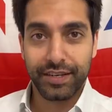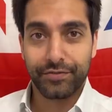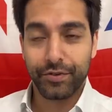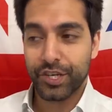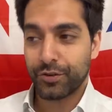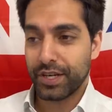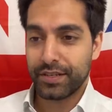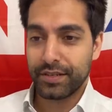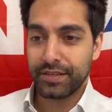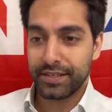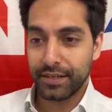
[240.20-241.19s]
a free trade
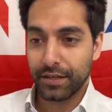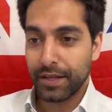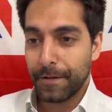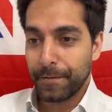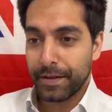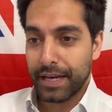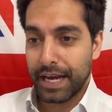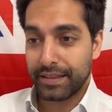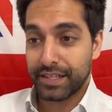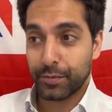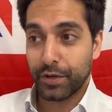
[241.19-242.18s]
deal.
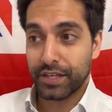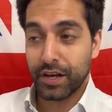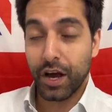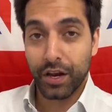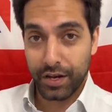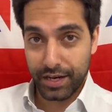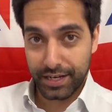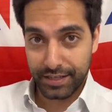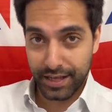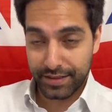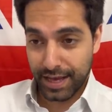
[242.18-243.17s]
At this point, it's
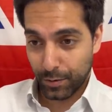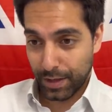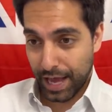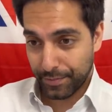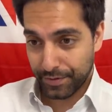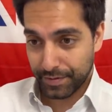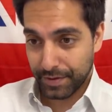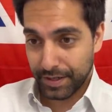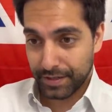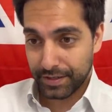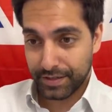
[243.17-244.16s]
unlikely that that will happen,
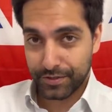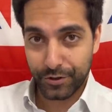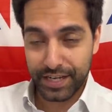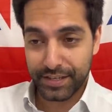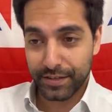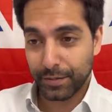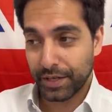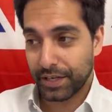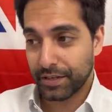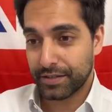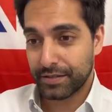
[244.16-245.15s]
the trade deal,
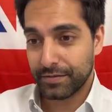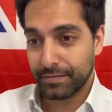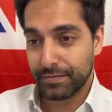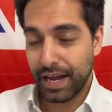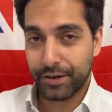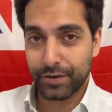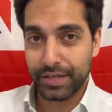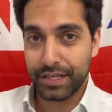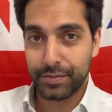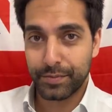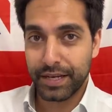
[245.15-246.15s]
because Macron
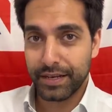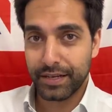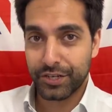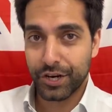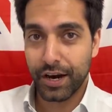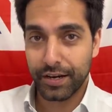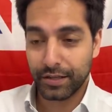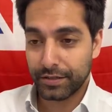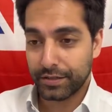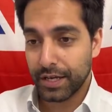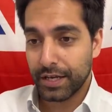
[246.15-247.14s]
is being a
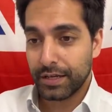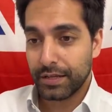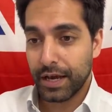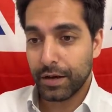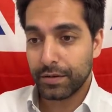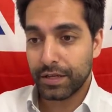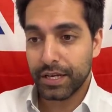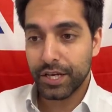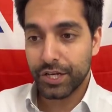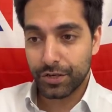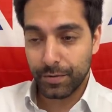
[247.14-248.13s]
child. Now, the
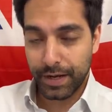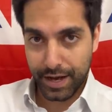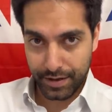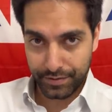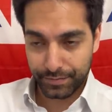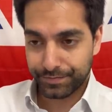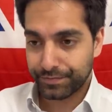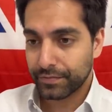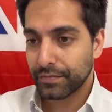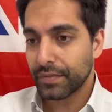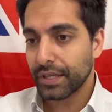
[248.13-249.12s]
issue we have,
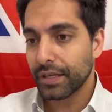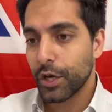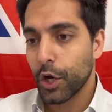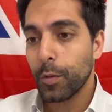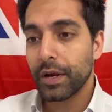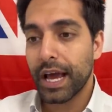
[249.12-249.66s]
no one